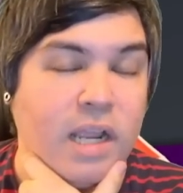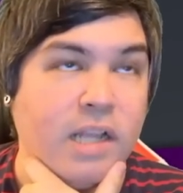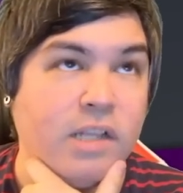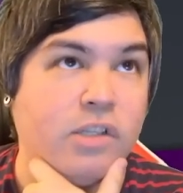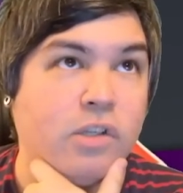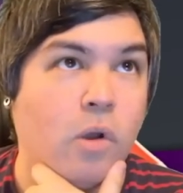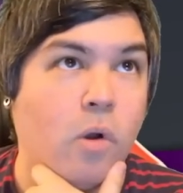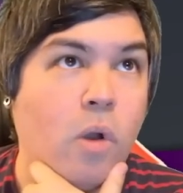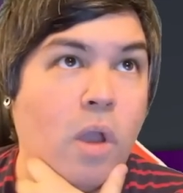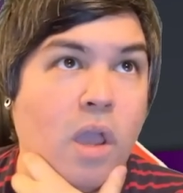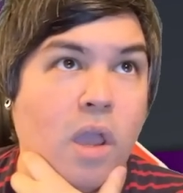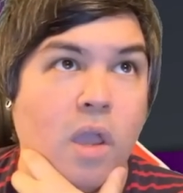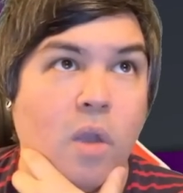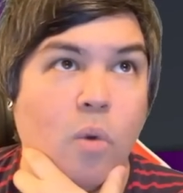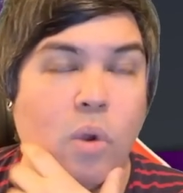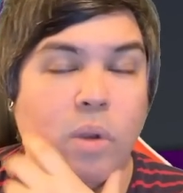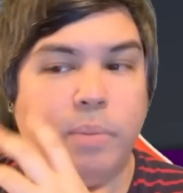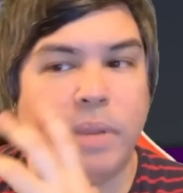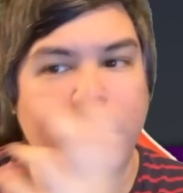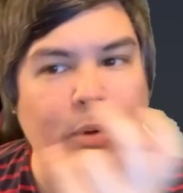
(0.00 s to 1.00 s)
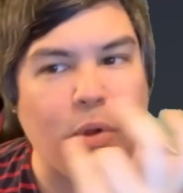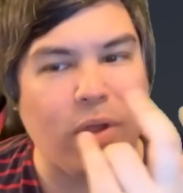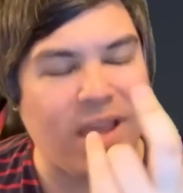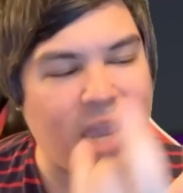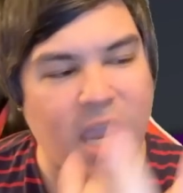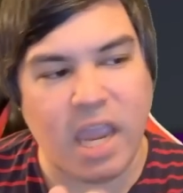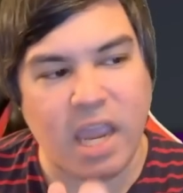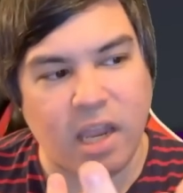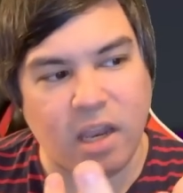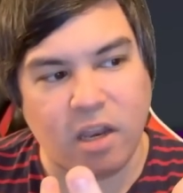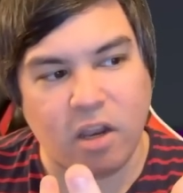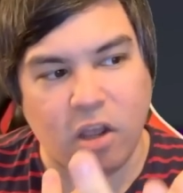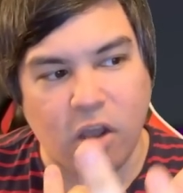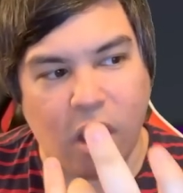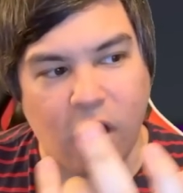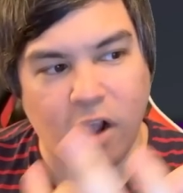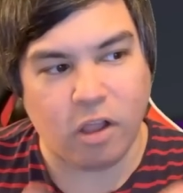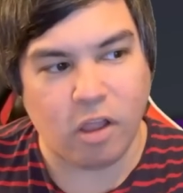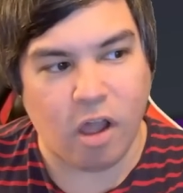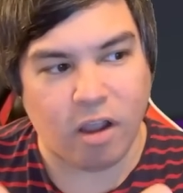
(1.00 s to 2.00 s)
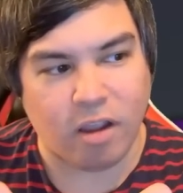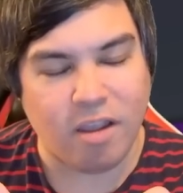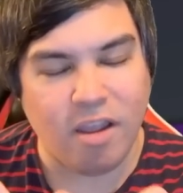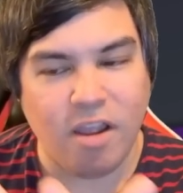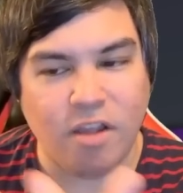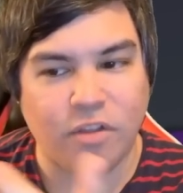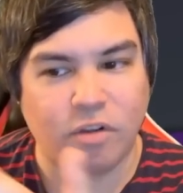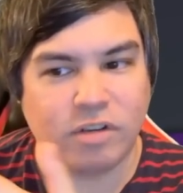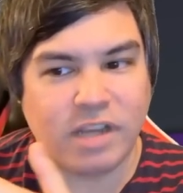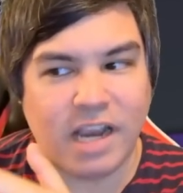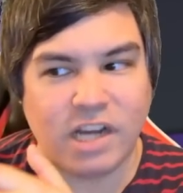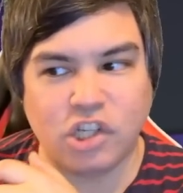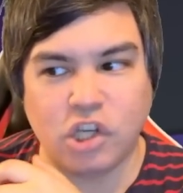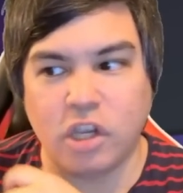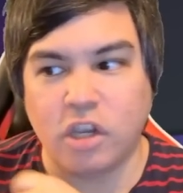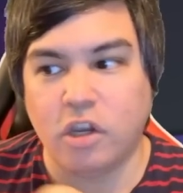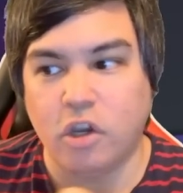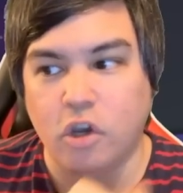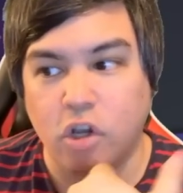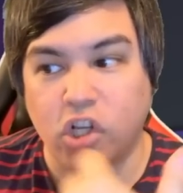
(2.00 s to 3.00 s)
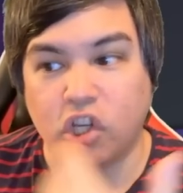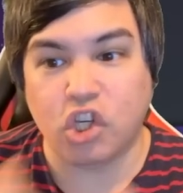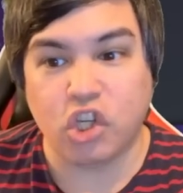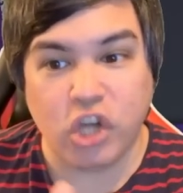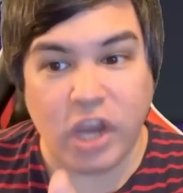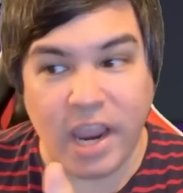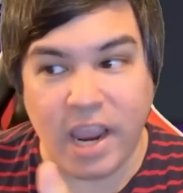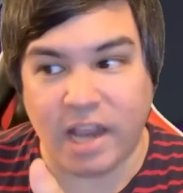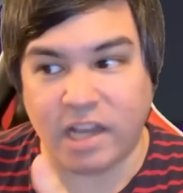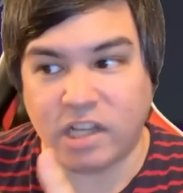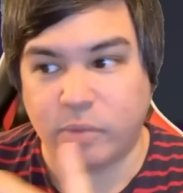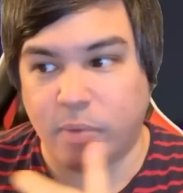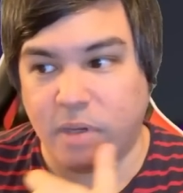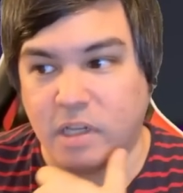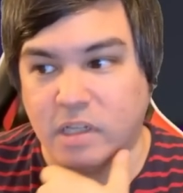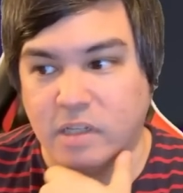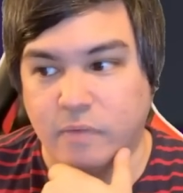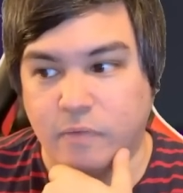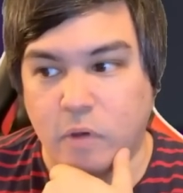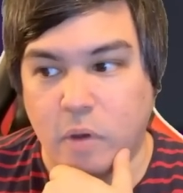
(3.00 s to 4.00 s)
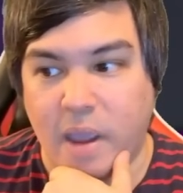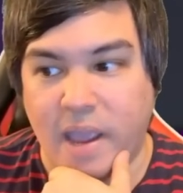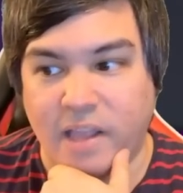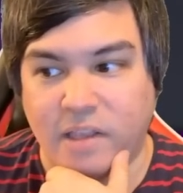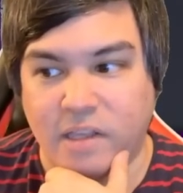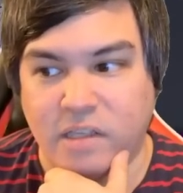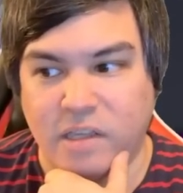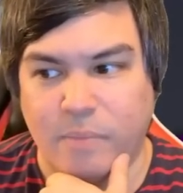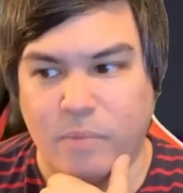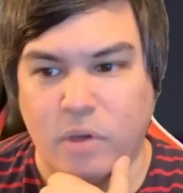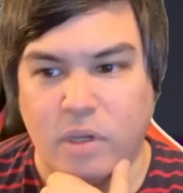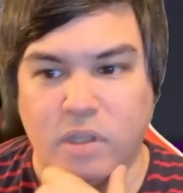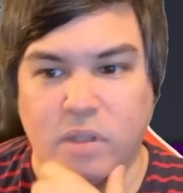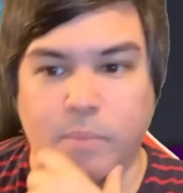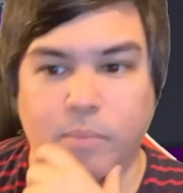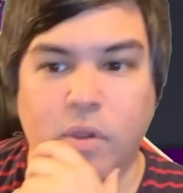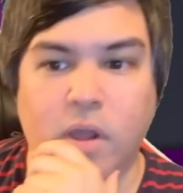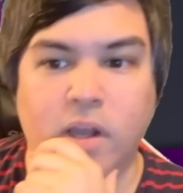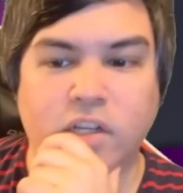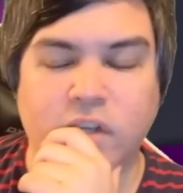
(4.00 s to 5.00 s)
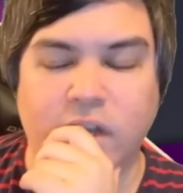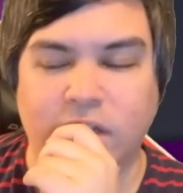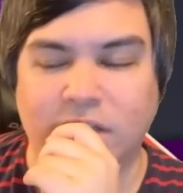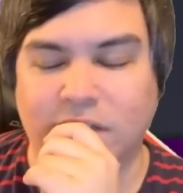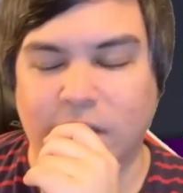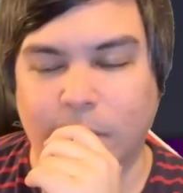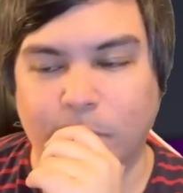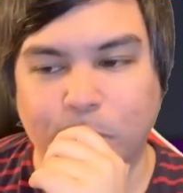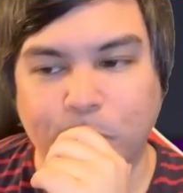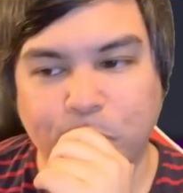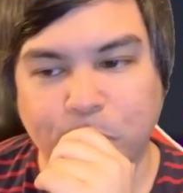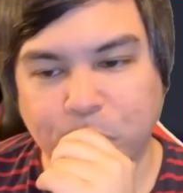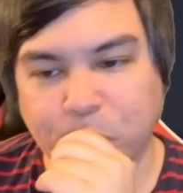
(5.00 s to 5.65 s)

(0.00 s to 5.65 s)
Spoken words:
And so when people hit Ugluck, there's actually a good chance, because if you add this up and you get the block chance up,